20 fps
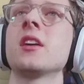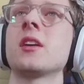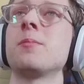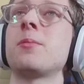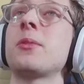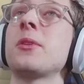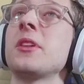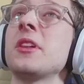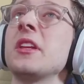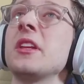
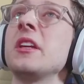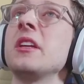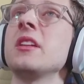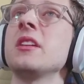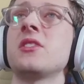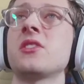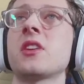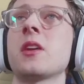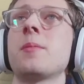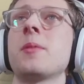
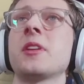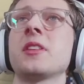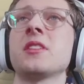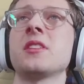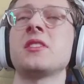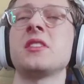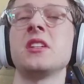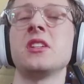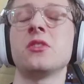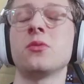completely skipping
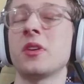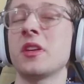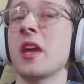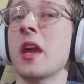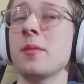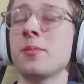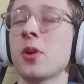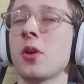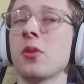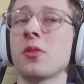the
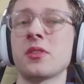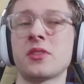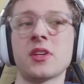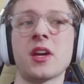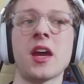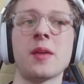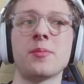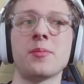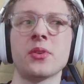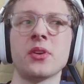T28
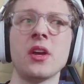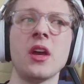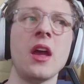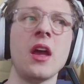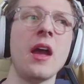prototype.